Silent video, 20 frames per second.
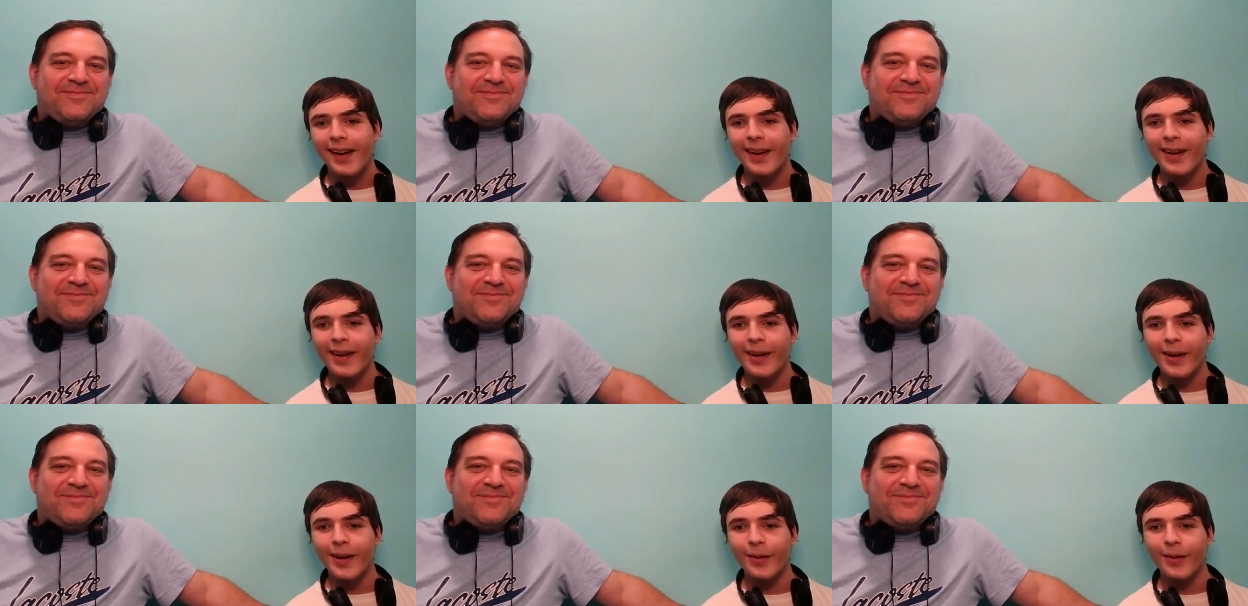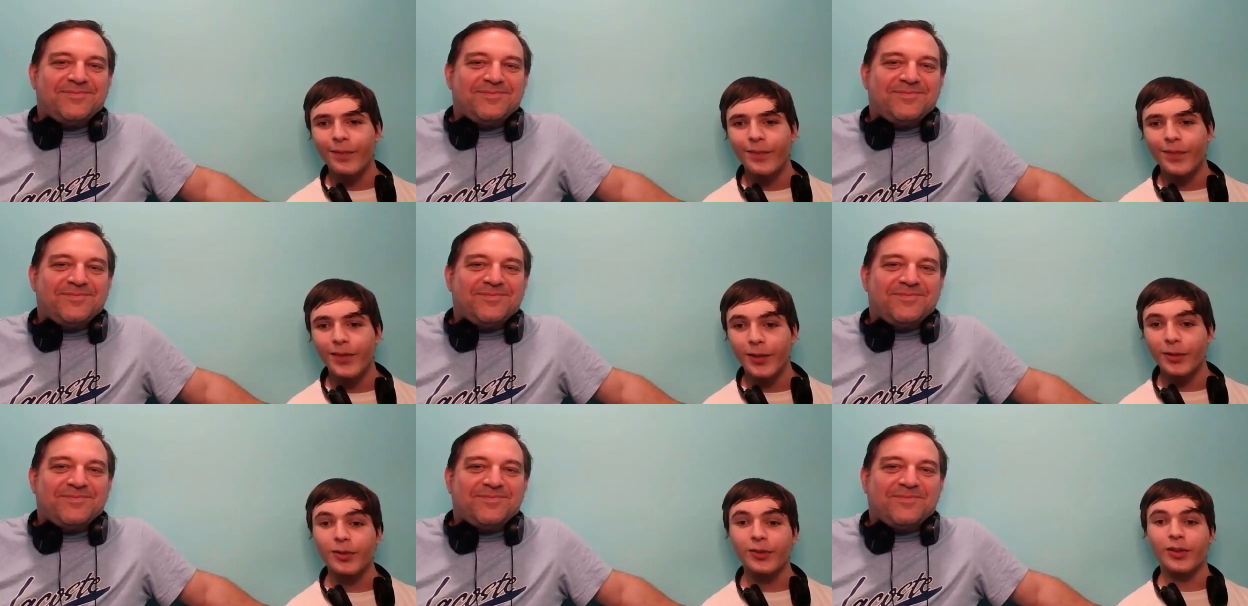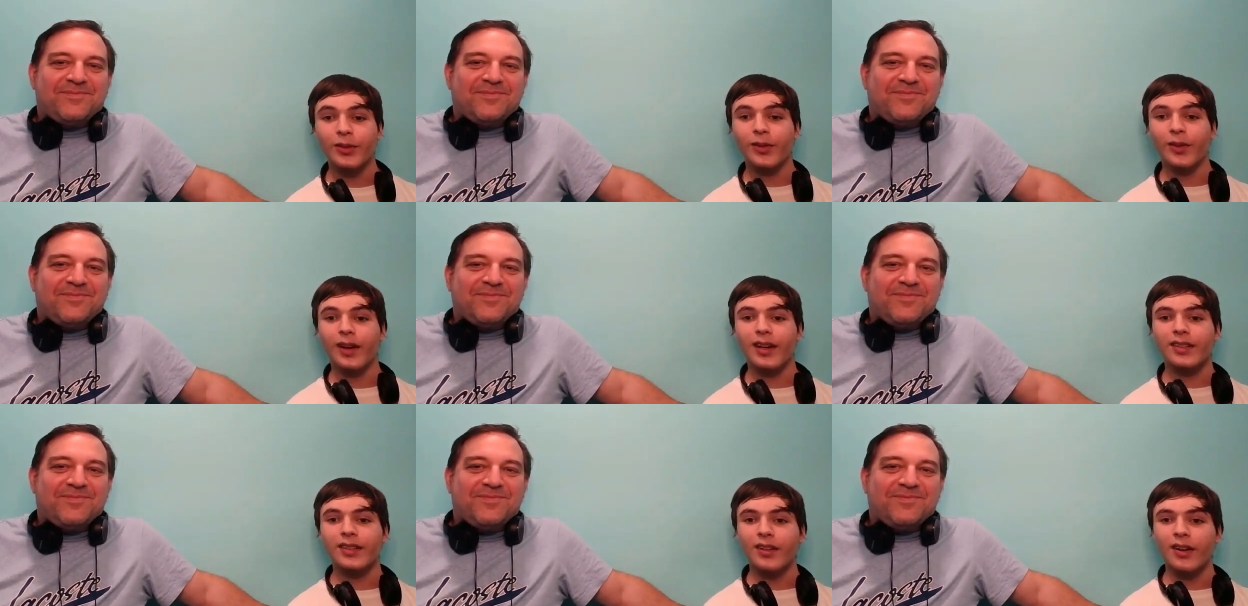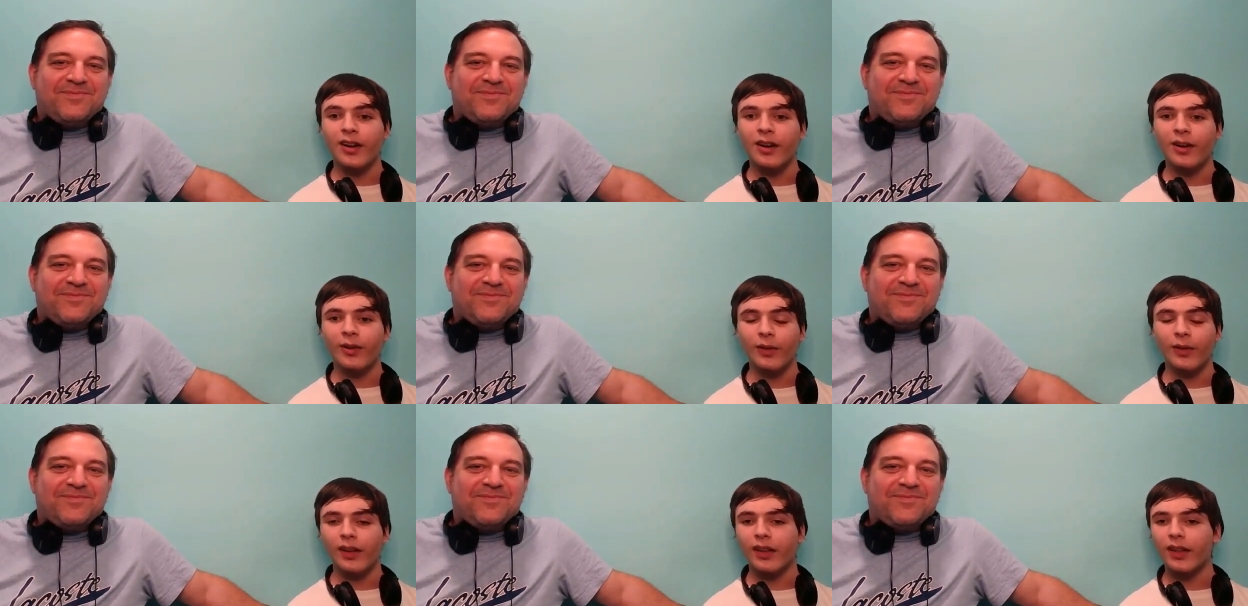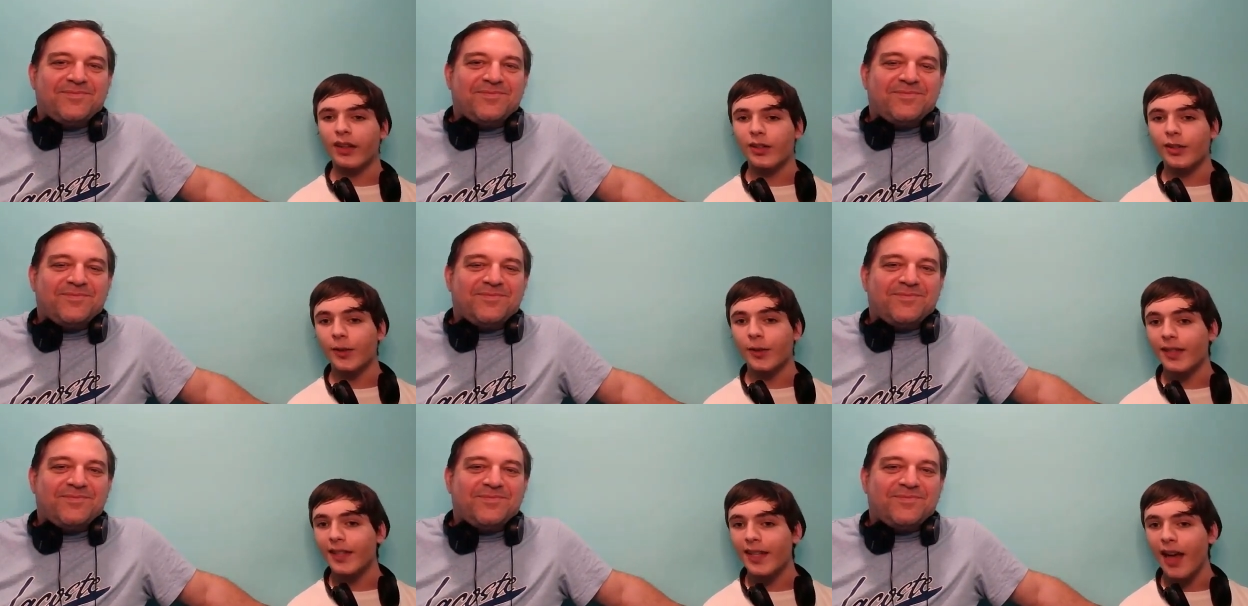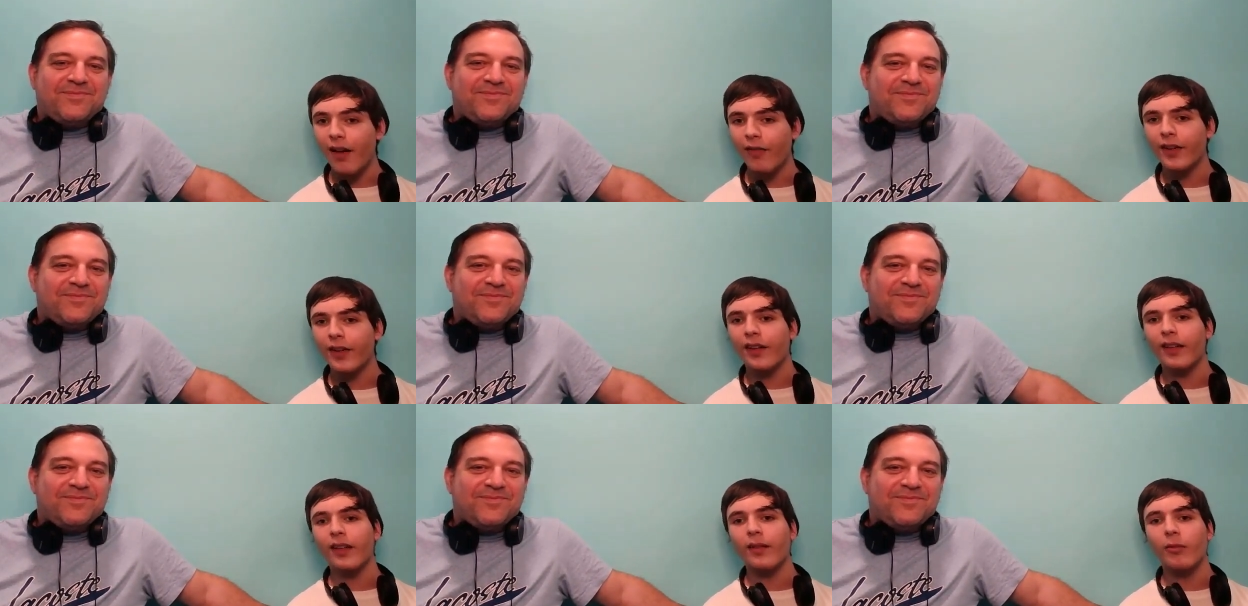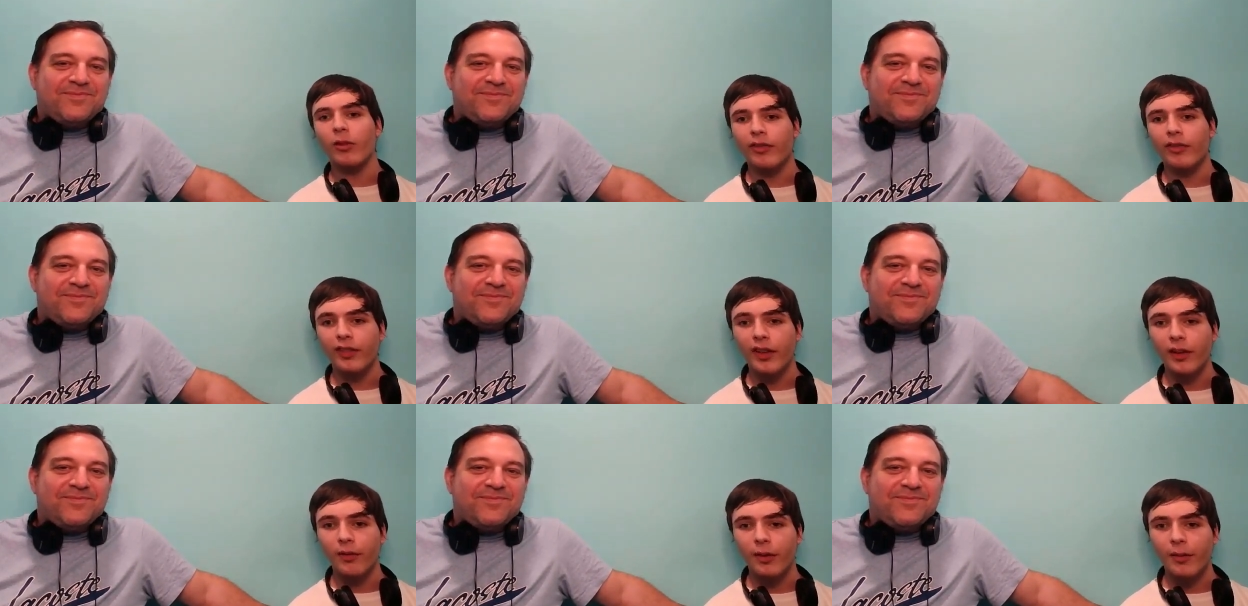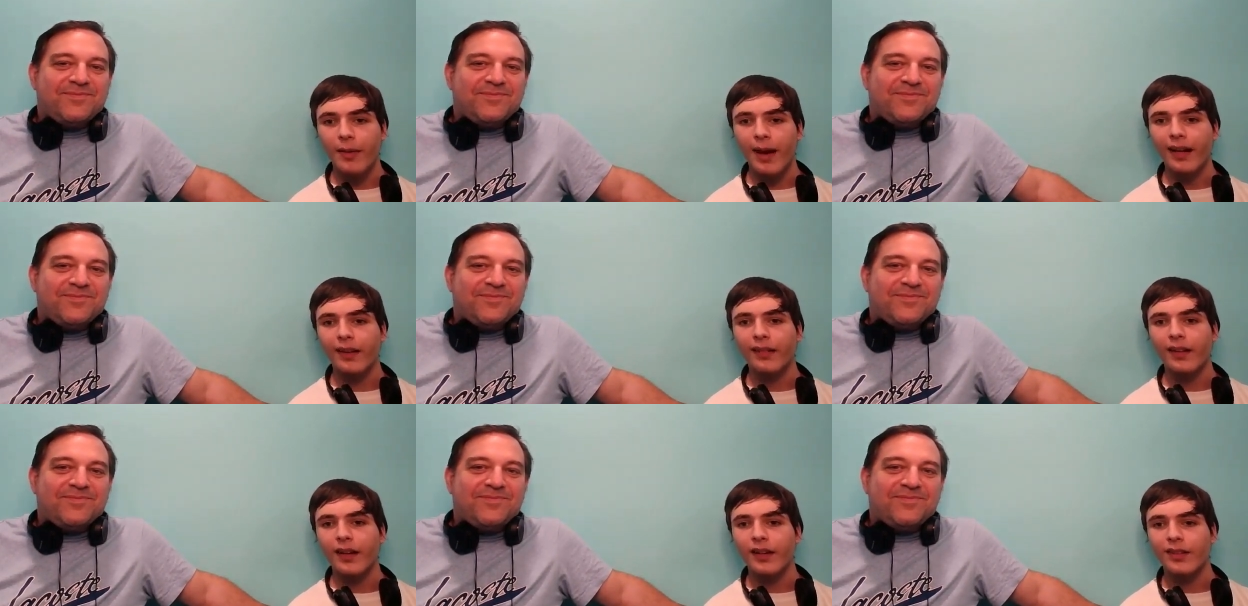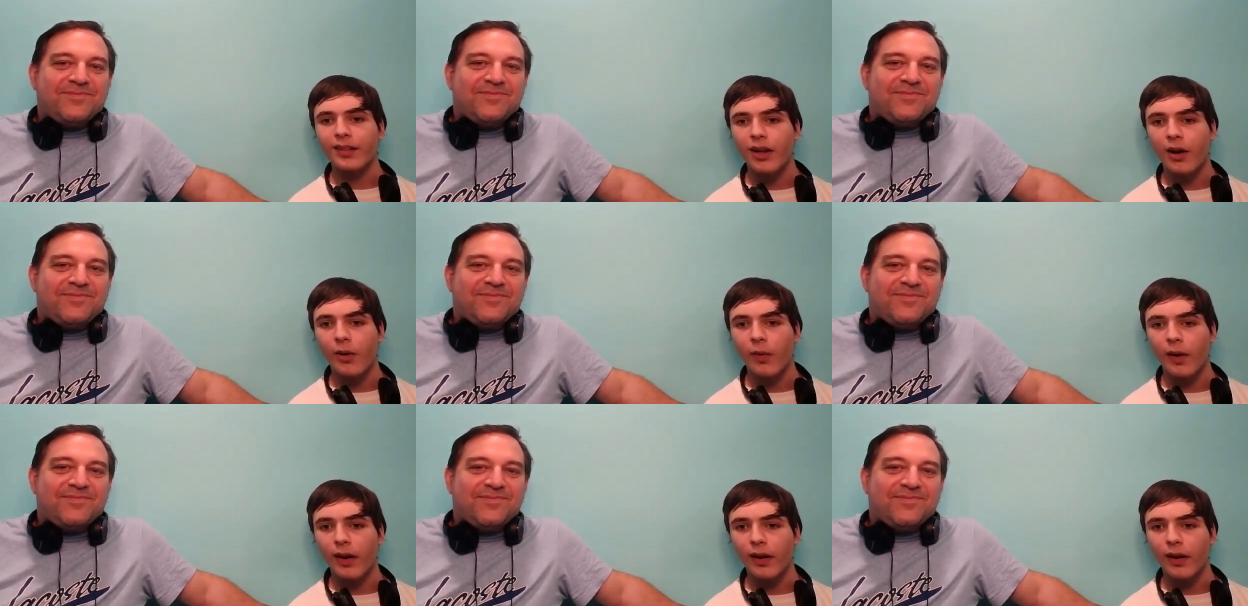Speaker 1: Um, this was a great song. Really enjoyed. Definitely more Fleetwood Mac. Let us know what